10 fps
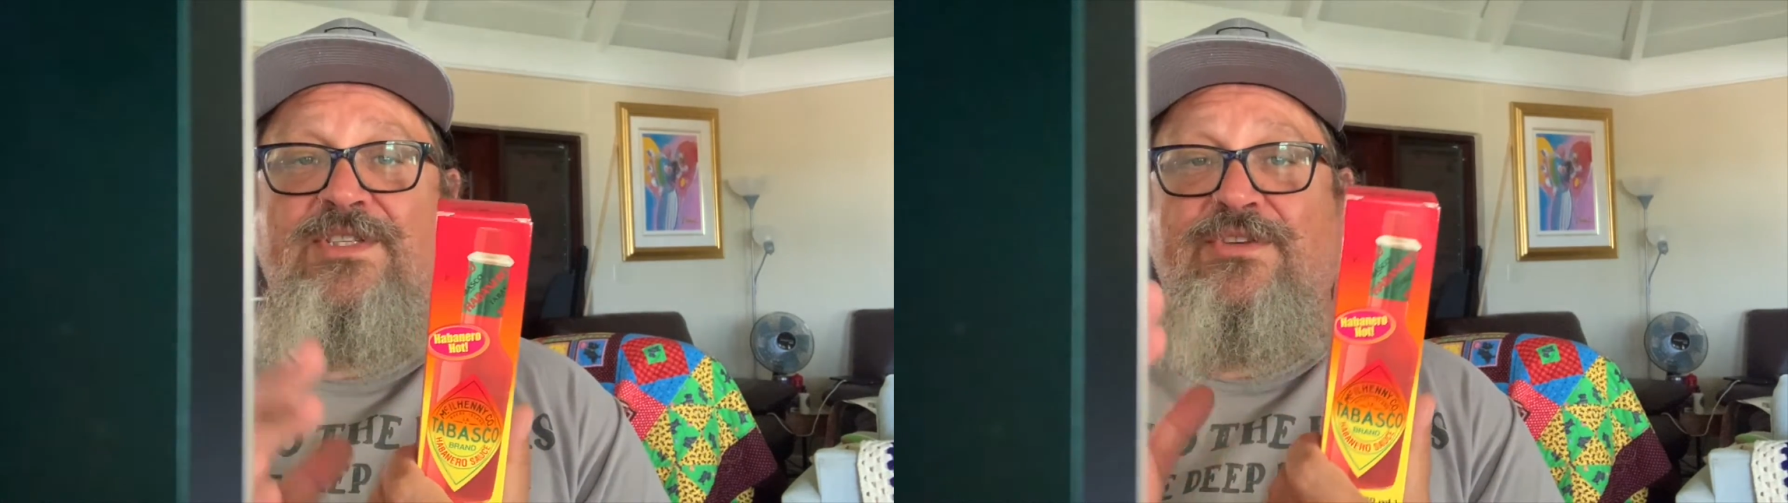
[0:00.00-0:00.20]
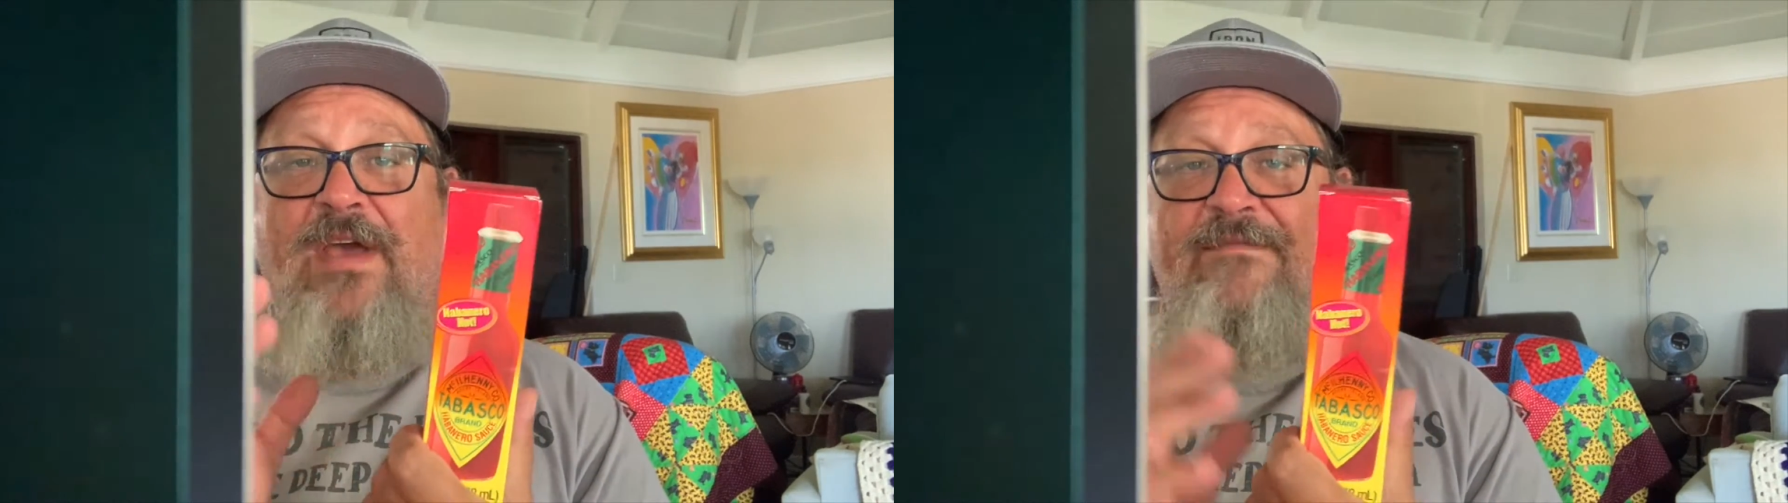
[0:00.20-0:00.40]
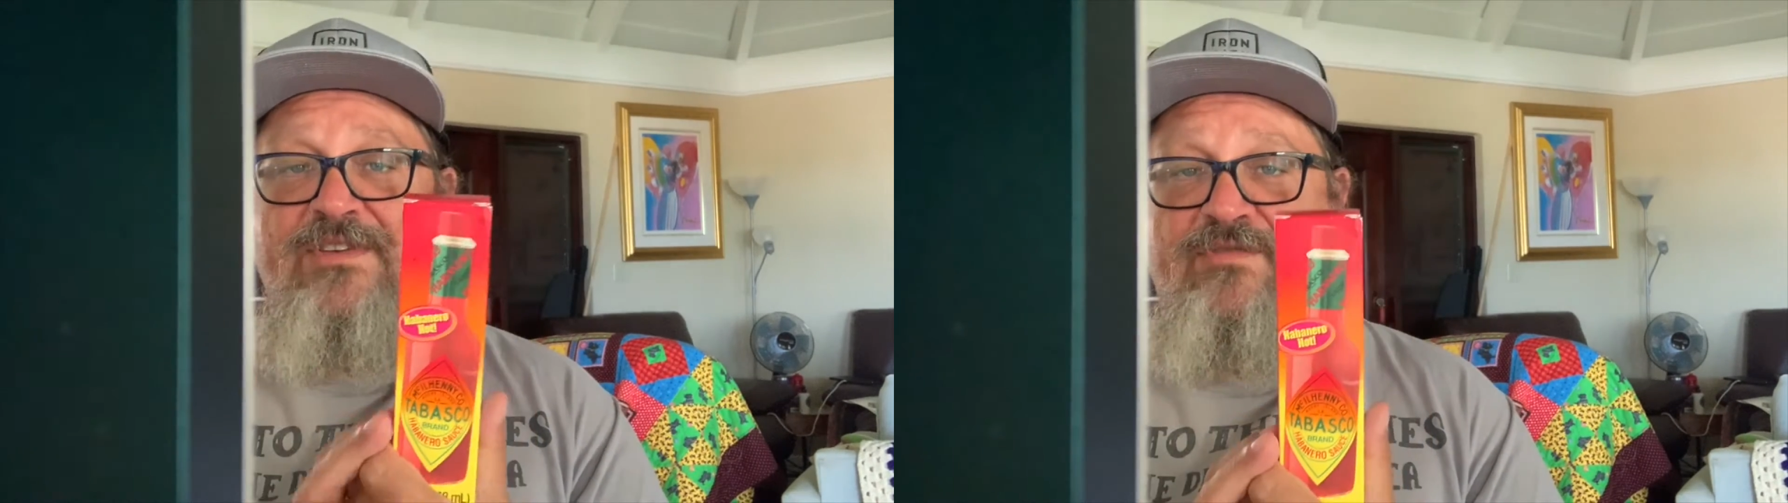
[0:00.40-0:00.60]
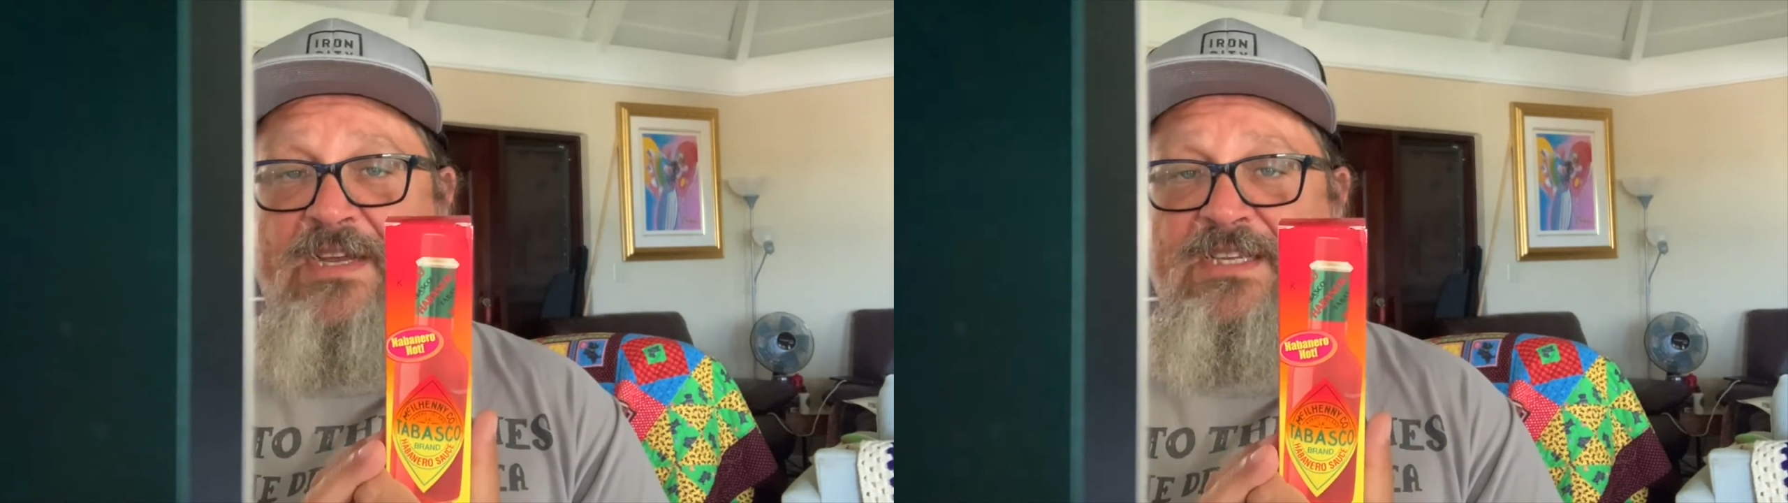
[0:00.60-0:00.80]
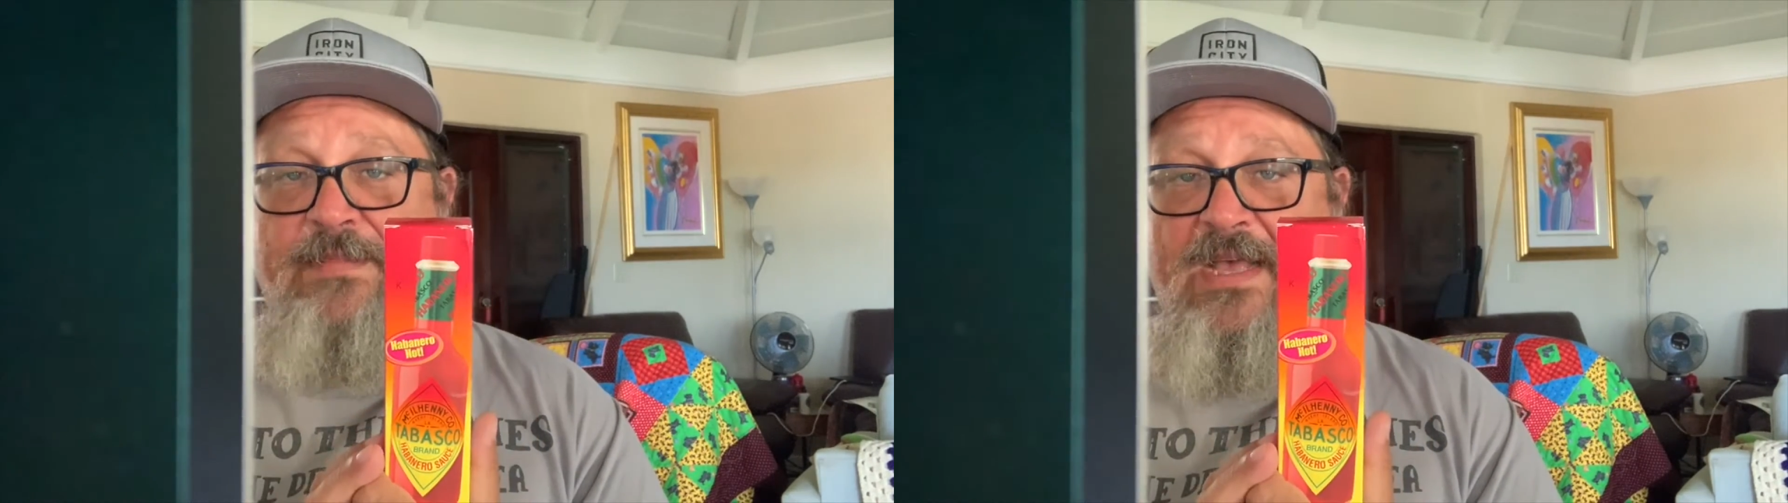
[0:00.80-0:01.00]
you haven't tried
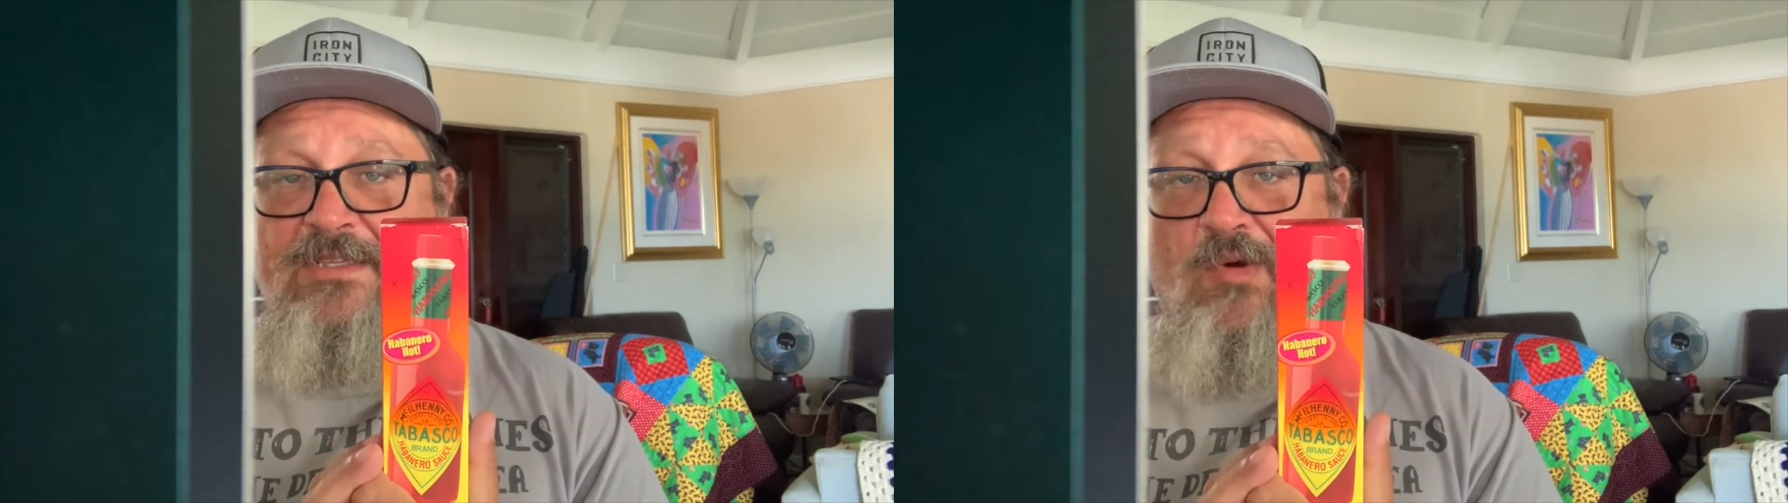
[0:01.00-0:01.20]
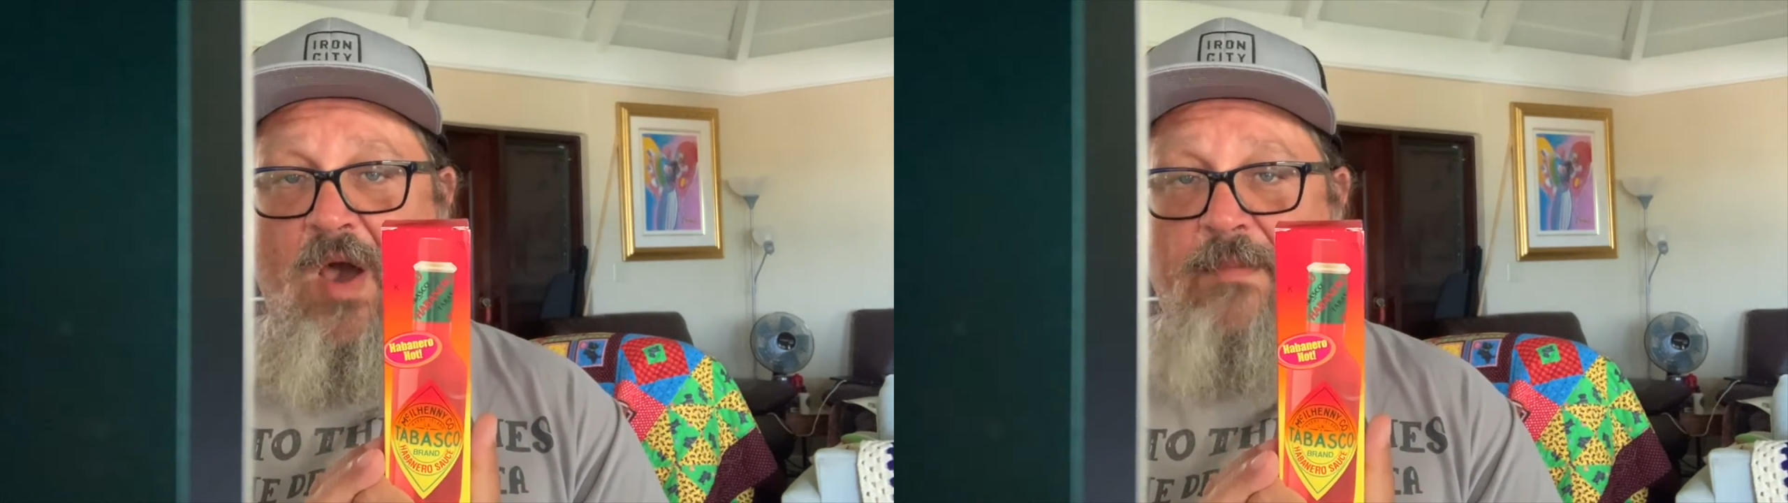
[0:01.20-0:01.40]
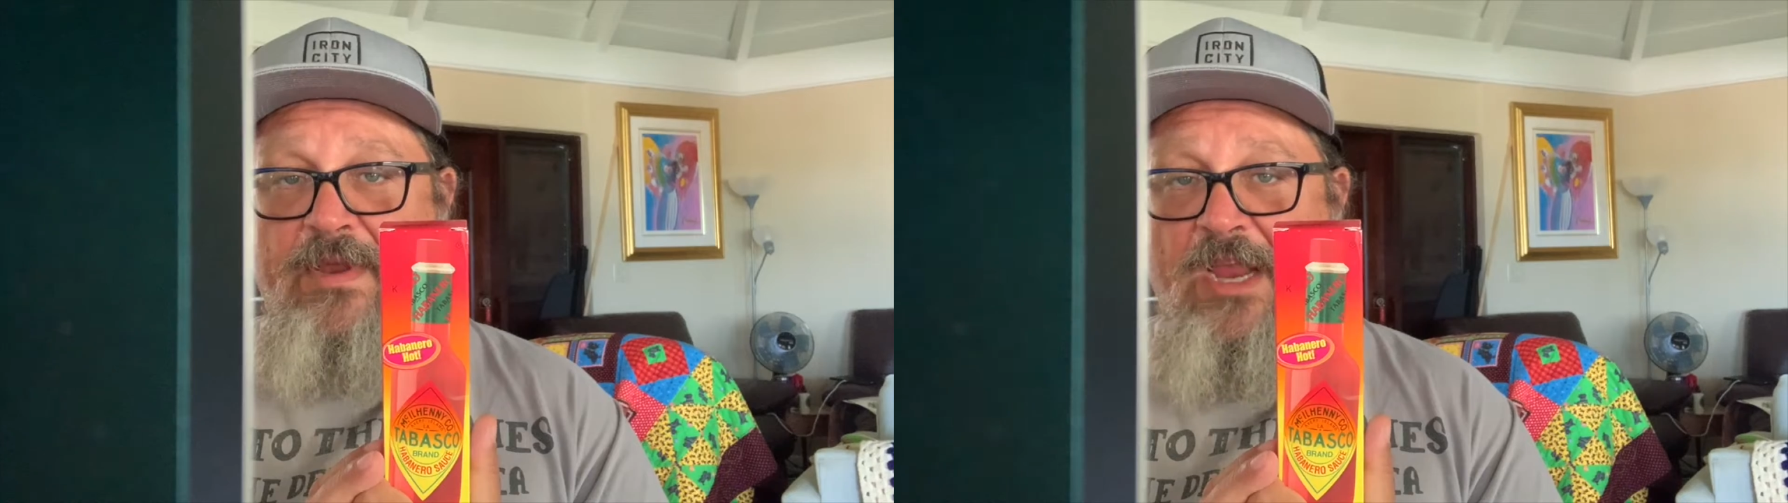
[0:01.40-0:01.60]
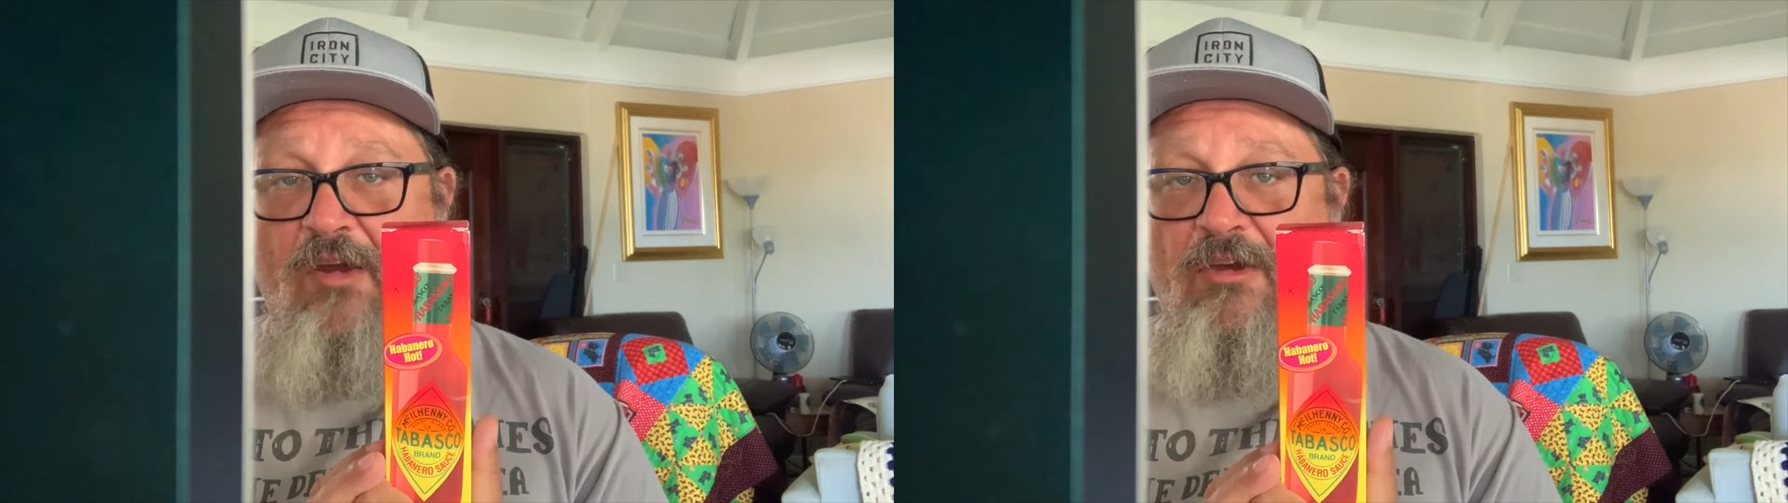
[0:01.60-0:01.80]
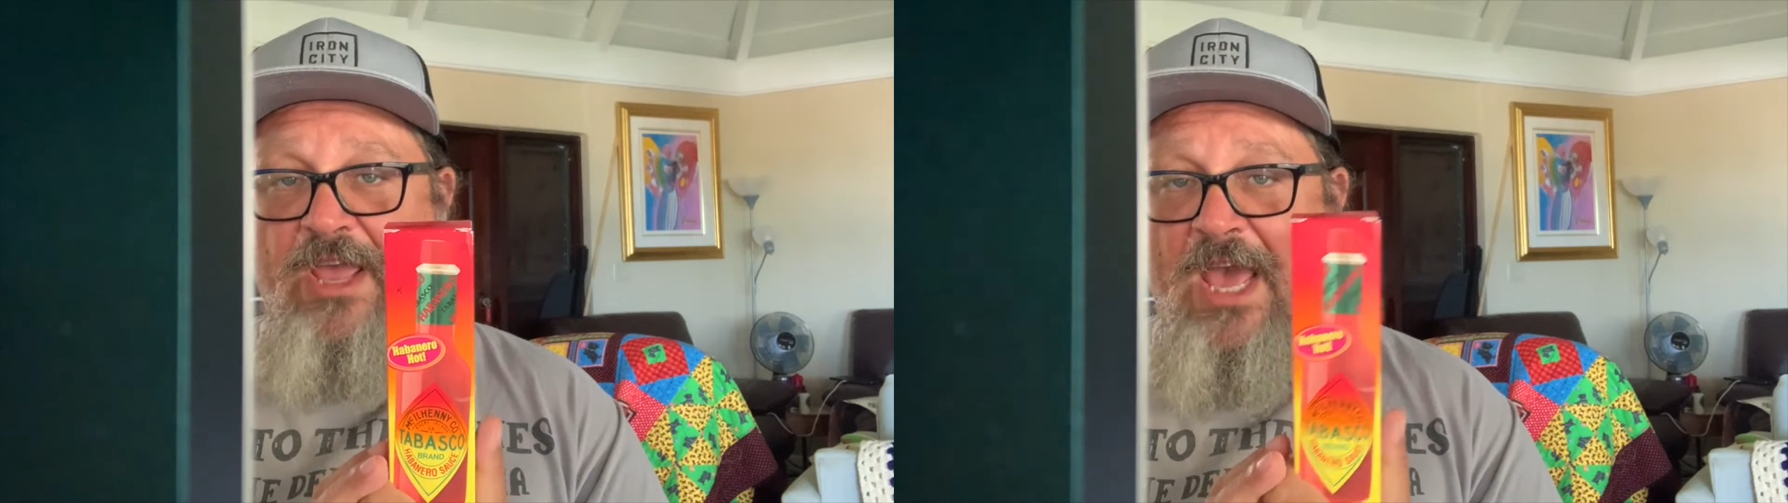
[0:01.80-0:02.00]
Tabasco
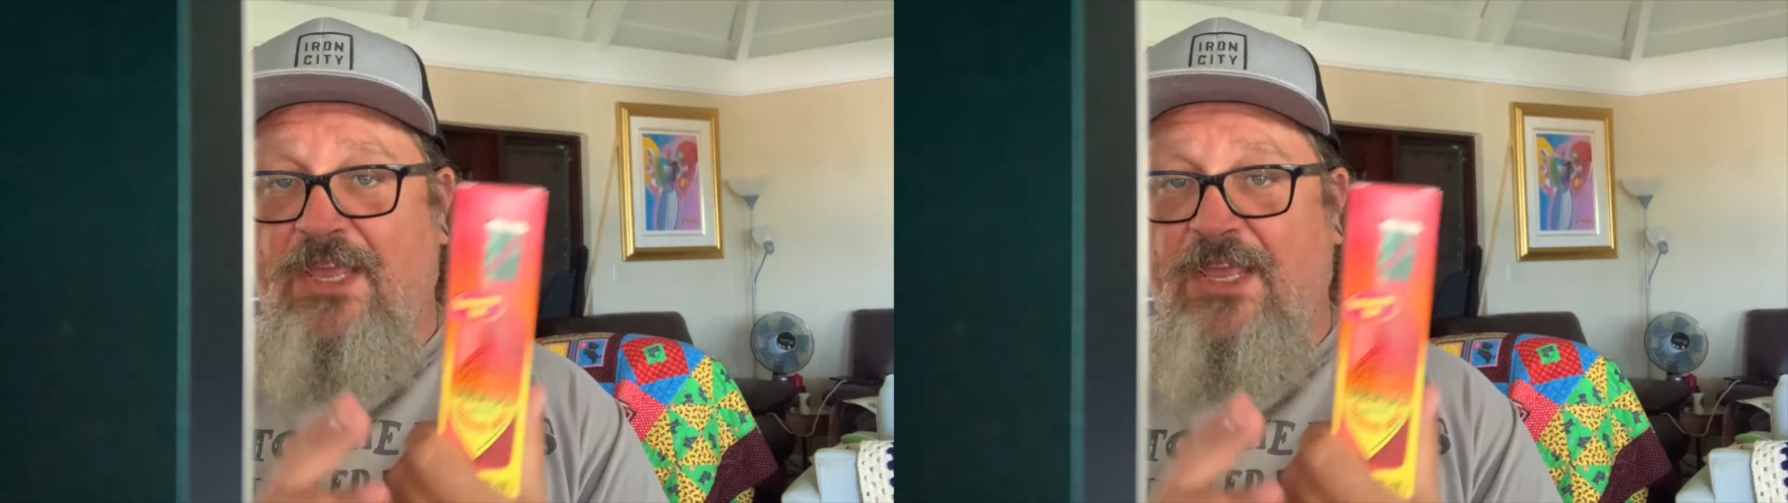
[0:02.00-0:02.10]
habanero yet,